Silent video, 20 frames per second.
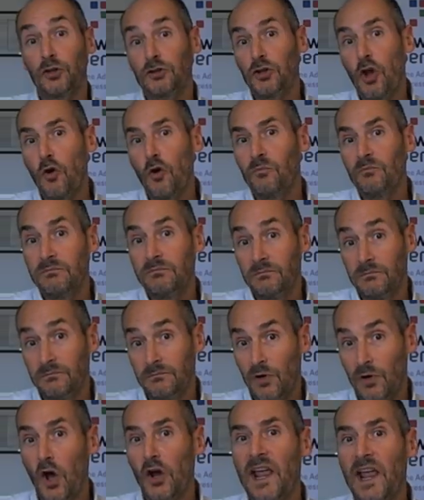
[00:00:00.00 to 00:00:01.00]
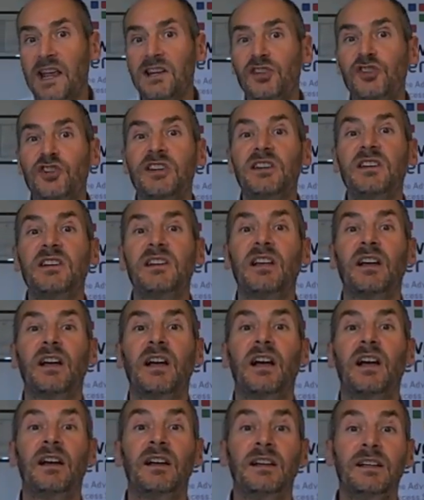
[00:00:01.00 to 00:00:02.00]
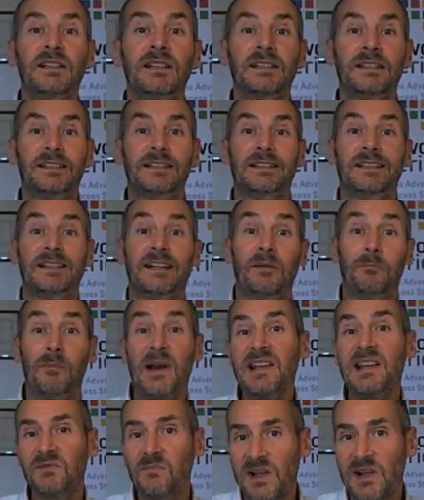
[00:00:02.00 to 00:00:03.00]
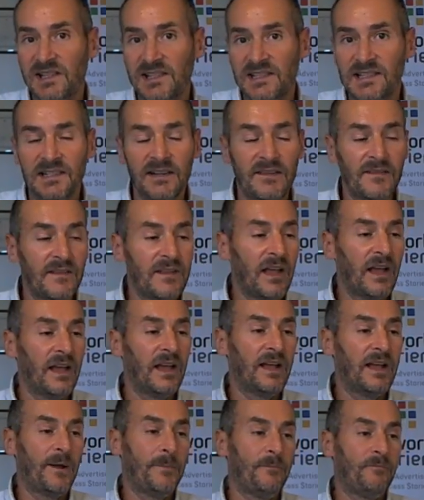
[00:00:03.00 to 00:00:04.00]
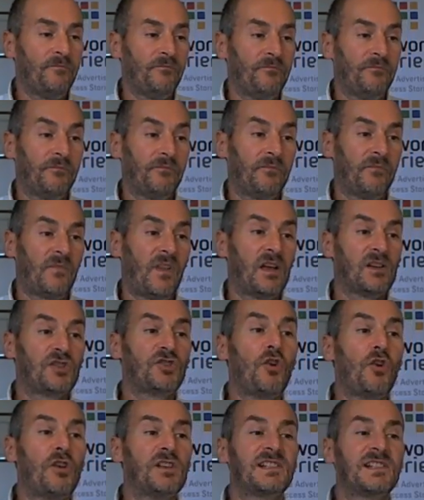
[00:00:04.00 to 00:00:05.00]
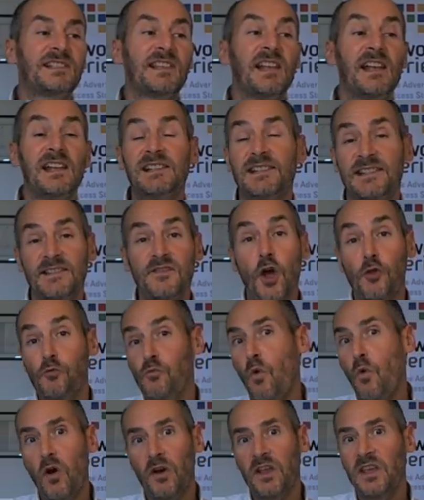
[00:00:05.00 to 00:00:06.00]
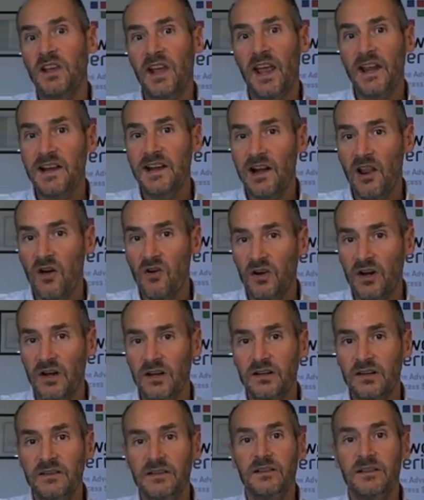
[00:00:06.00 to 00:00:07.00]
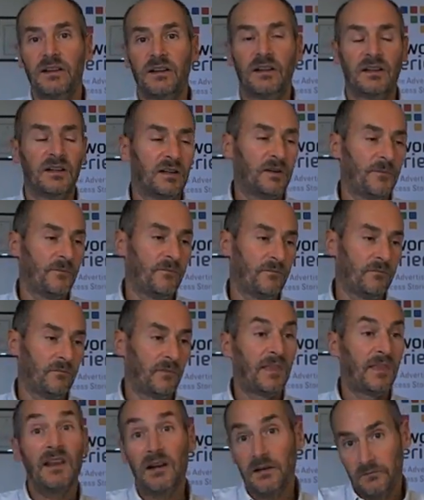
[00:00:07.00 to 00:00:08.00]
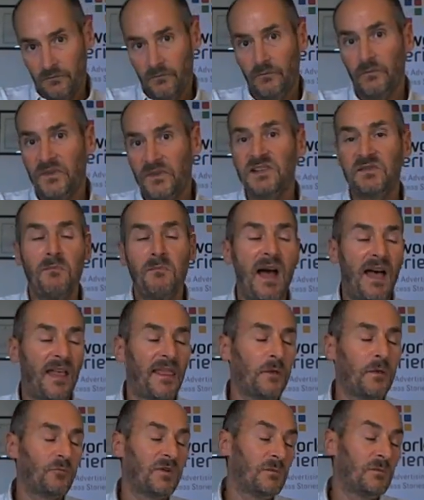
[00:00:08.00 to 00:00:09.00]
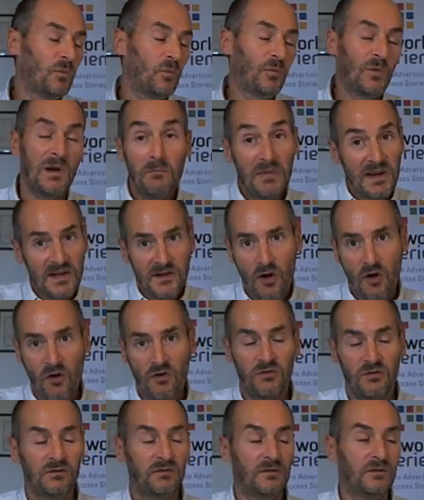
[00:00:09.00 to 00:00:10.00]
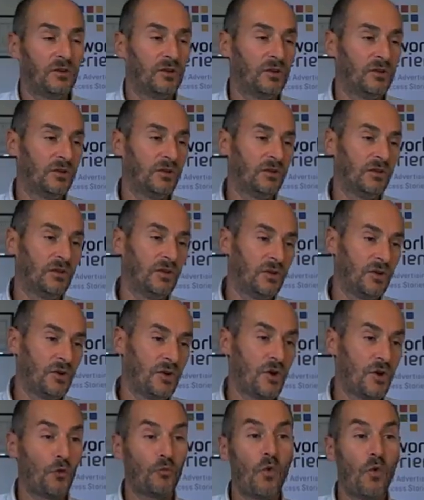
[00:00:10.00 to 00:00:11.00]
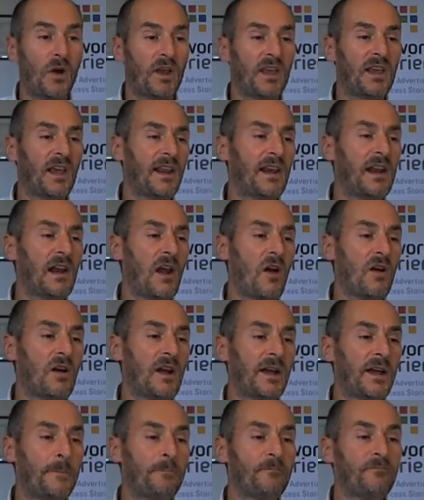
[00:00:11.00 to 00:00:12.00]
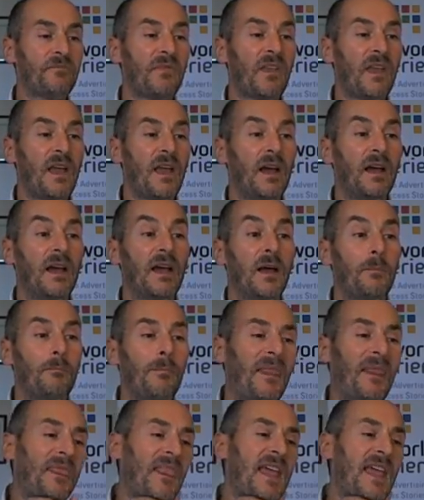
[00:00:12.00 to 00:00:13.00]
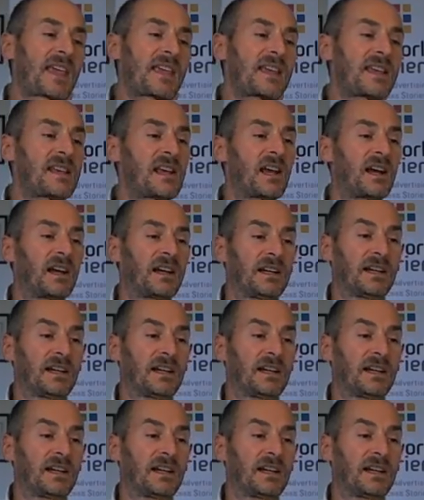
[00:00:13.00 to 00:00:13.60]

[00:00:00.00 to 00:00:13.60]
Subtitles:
.com blockage in placements. So it's not working any longer. Till this month will be not working any longer. But they